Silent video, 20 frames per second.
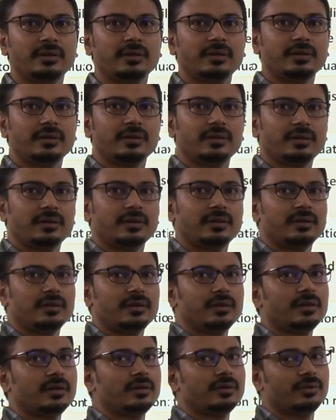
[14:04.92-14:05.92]
okay sir.
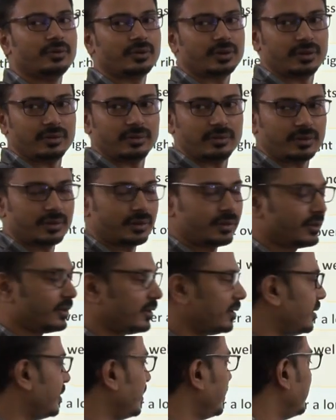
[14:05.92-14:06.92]
Okay, okay.
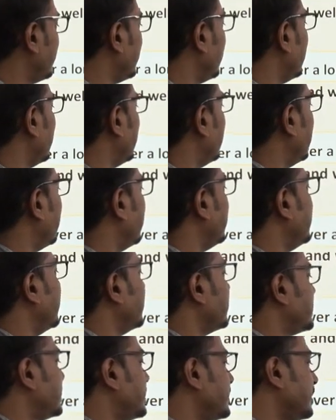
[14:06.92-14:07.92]

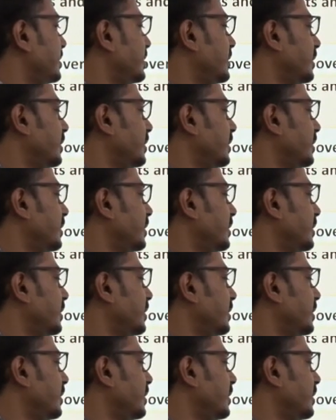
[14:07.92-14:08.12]
Yes.